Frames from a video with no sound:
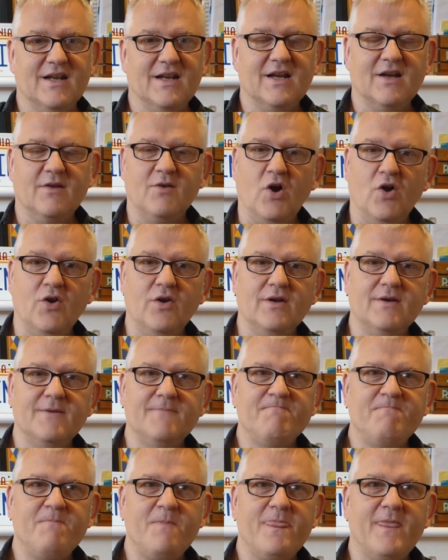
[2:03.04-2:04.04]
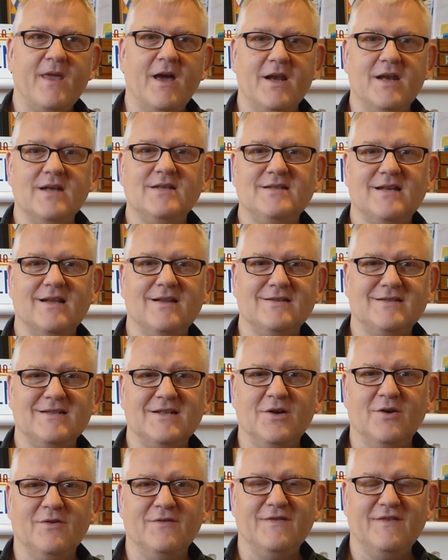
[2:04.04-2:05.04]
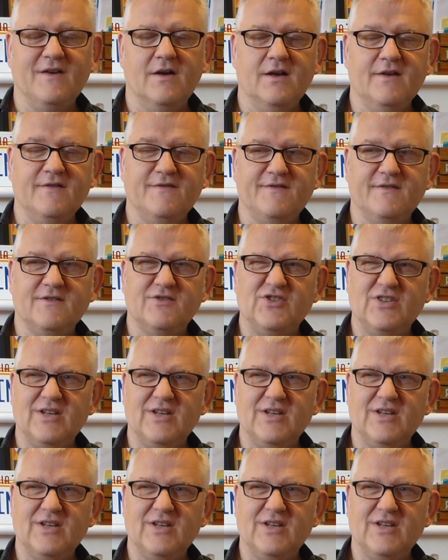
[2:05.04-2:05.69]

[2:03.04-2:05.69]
it on an Intel Xeon 5